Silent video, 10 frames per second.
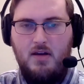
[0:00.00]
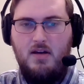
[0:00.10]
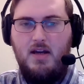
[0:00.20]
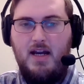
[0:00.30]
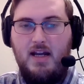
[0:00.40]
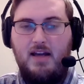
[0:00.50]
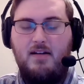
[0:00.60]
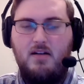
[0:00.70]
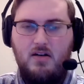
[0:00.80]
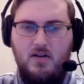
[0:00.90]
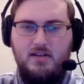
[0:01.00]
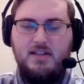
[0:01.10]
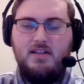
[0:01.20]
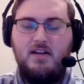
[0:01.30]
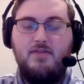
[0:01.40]
In a, or at least
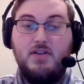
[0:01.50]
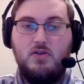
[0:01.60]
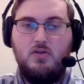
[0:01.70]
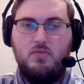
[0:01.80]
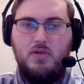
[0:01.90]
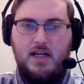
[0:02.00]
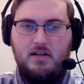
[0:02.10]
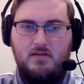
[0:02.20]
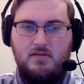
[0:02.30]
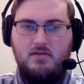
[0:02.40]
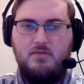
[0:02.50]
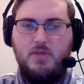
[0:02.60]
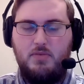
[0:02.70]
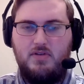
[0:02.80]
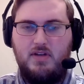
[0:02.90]
in a physical plane,
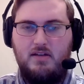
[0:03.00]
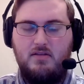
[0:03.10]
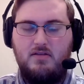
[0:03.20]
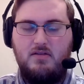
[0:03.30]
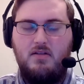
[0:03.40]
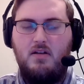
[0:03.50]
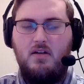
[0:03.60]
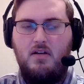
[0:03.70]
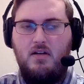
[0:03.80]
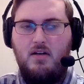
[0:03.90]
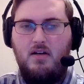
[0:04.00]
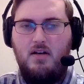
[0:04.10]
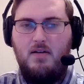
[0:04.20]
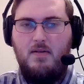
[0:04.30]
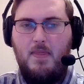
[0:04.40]
people say this.
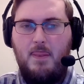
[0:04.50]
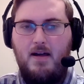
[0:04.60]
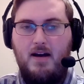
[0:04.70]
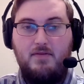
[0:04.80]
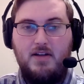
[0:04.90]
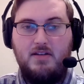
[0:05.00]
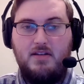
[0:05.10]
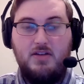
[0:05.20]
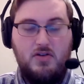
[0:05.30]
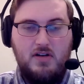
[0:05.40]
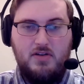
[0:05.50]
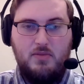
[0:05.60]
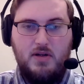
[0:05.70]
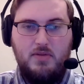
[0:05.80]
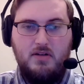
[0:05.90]
And if that's the case, you're nothing but
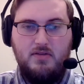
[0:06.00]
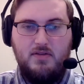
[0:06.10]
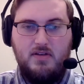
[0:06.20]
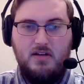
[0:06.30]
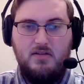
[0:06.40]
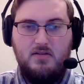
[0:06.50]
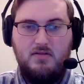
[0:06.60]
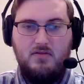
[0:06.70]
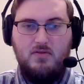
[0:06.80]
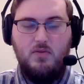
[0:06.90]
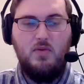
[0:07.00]
a bundle of cells what,